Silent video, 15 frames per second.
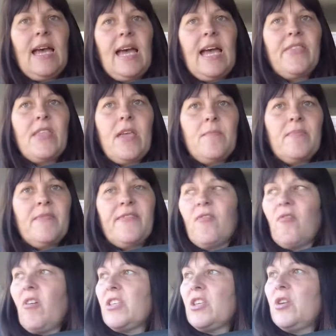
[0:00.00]
And then
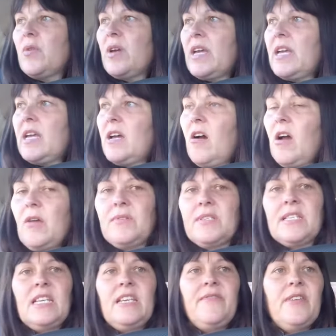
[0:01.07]
before I knew it, I
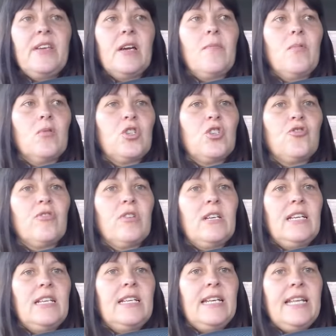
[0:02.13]
was leaving a more
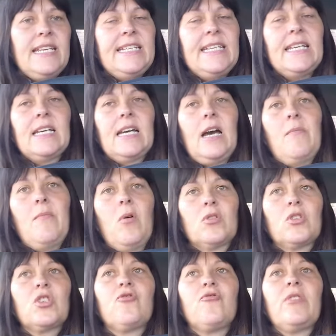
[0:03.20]
leading a more
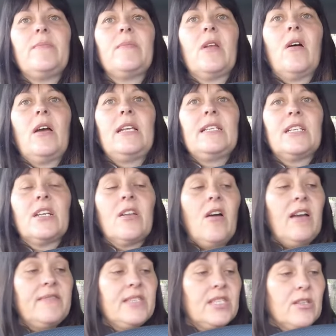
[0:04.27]
streamlined
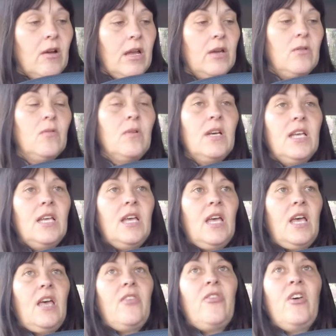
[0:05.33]
lifestyle
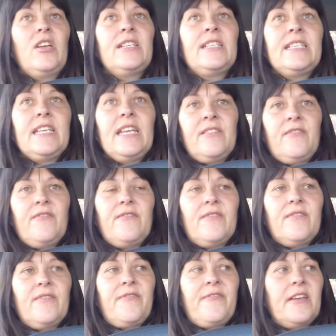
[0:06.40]
that didn't
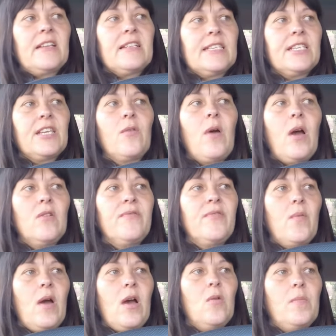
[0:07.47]
feel so
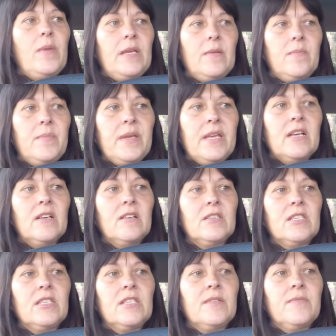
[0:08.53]
overwhelming
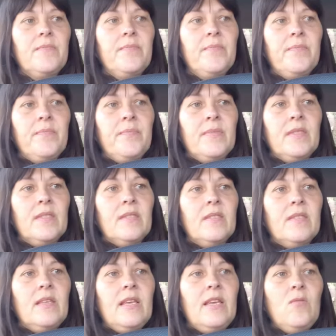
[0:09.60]
because
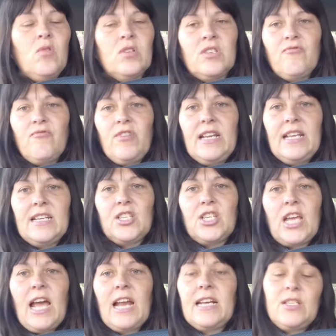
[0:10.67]
it wasn't really a
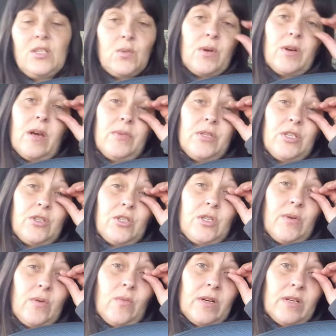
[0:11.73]
challenge when I was just
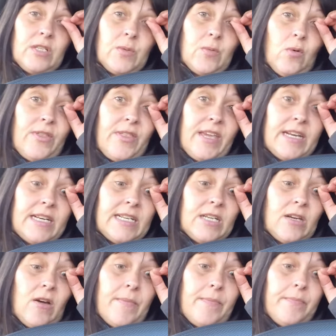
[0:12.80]
doing one small thing at a
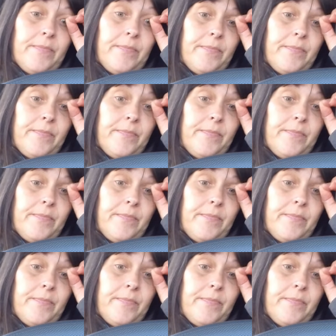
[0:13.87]
time.